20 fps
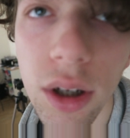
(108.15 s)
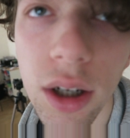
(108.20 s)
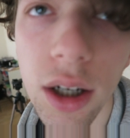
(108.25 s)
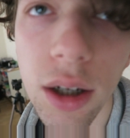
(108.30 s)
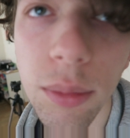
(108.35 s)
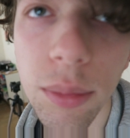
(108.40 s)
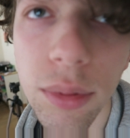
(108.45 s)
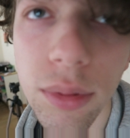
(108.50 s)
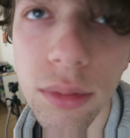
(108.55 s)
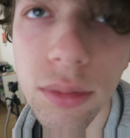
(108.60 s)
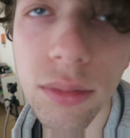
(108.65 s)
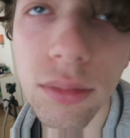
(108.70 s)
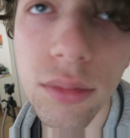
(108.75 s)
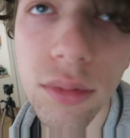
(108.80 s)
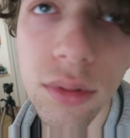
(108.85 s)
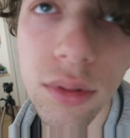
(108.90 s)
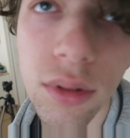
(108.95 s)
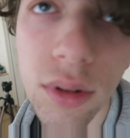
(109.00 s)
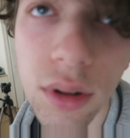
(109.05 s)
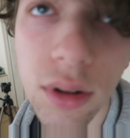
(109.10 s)
up.
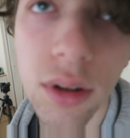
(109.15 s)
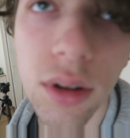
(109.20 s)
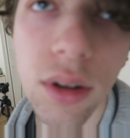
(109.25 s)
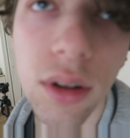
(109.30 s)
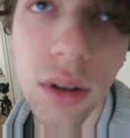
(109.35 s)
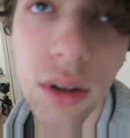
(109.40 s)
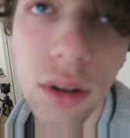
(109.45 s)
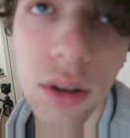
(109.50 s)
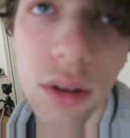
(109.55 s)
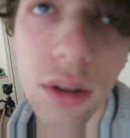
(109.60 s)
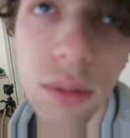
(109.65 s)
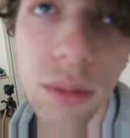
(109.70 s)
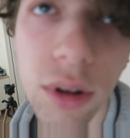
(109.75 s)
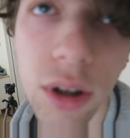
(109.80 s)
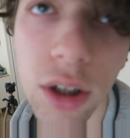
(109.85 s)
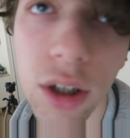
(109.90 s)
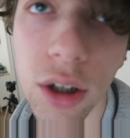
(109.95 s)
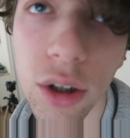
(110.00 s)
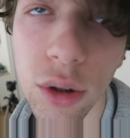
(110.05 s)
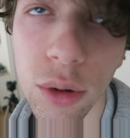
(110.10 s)
We're
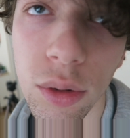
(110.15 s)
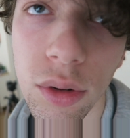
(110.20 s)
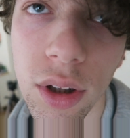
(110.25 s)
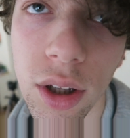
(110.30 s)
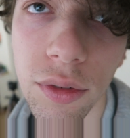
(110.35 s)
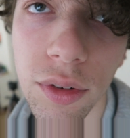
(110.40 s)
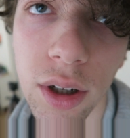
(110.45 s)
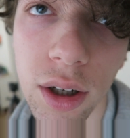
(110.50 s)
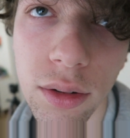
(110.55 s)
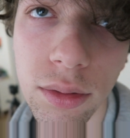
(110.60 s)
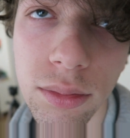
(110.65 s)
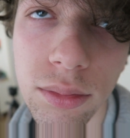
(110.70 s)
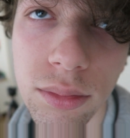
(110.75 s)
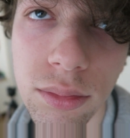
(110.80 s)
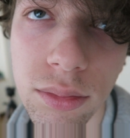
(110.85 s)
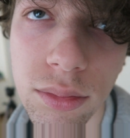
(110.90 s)
gonna go do stuff now.